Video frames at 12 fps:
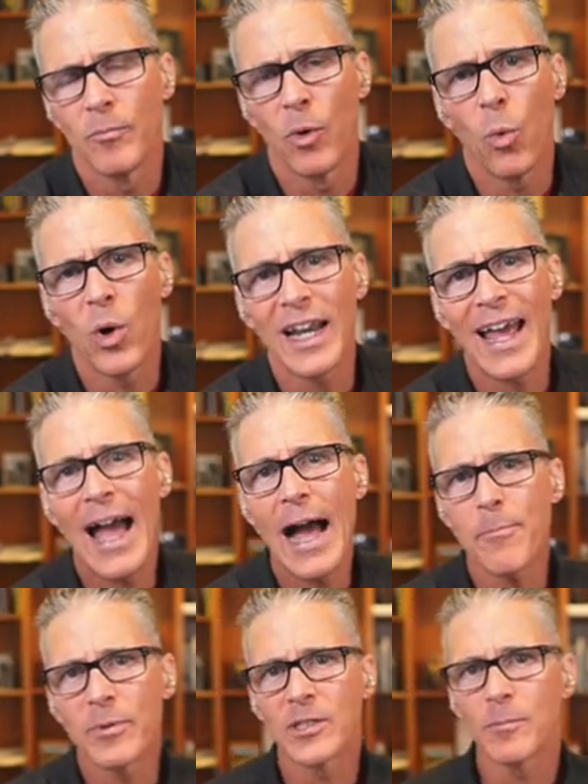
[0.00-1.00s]
But what
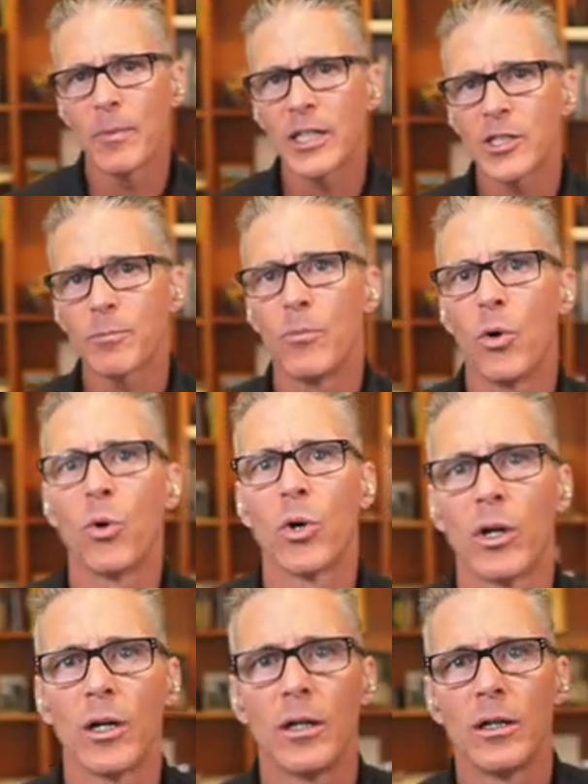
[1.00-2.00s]
happens much
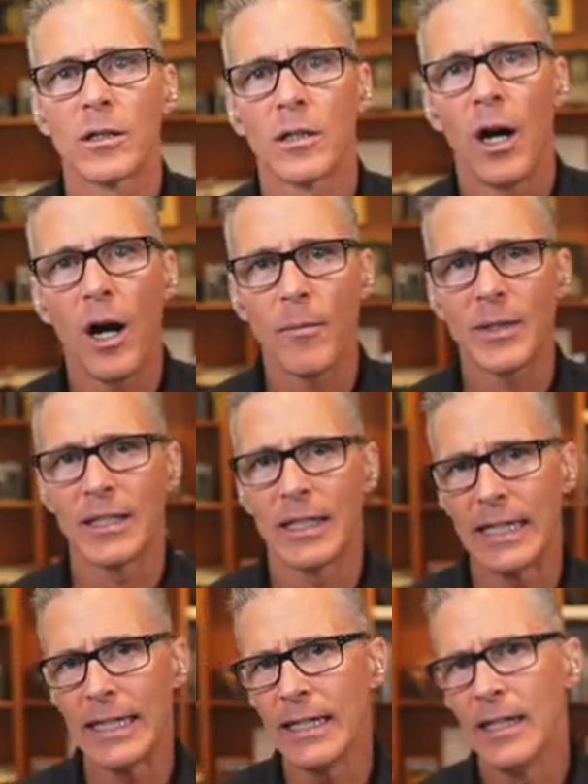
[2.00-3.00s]
more
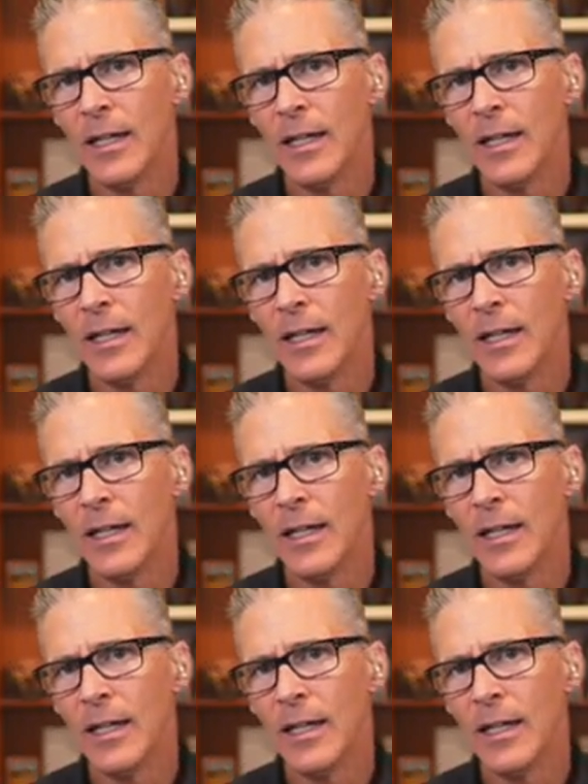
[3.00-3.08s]
commonly